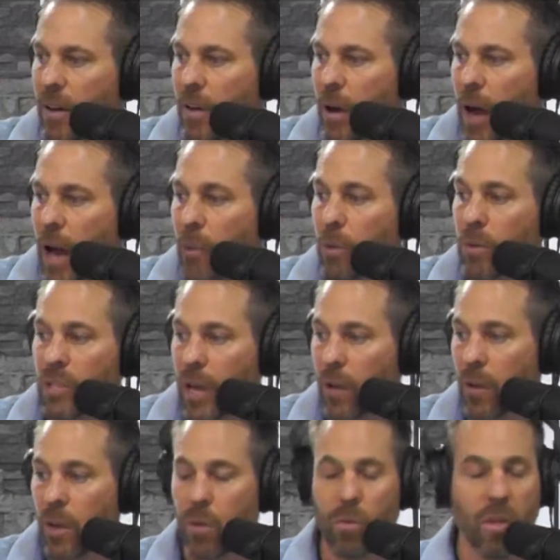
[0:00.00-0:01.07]
I will tell
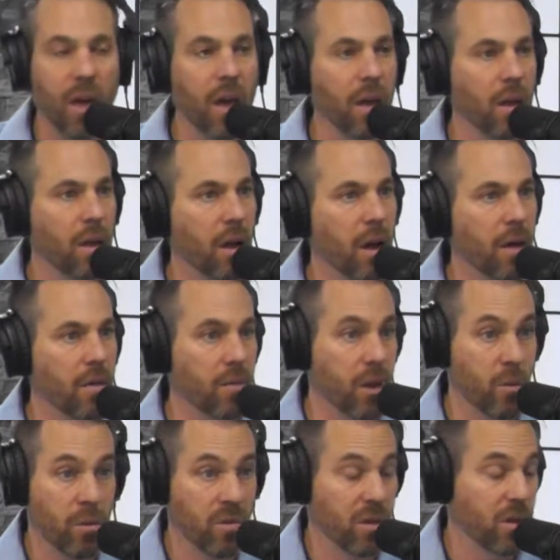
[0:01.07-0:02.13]
you that there
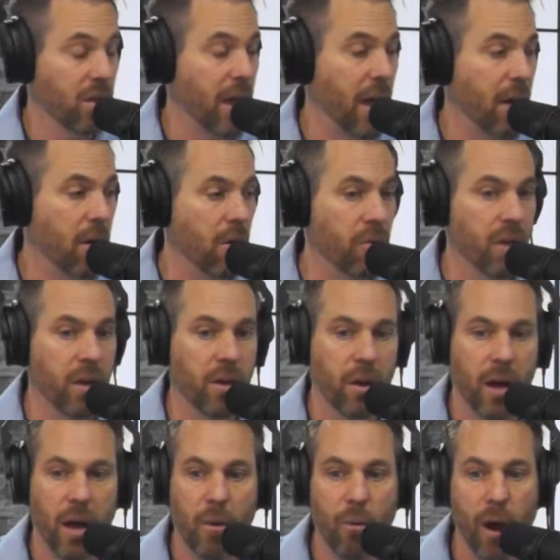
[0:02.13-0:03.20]
was a gal that
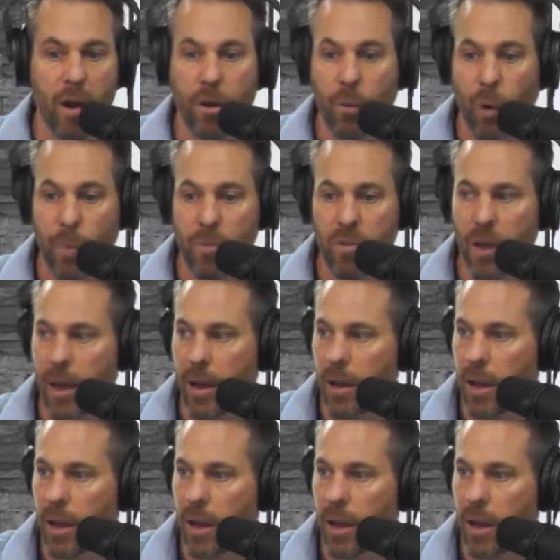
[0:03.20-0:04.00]
I ran her website,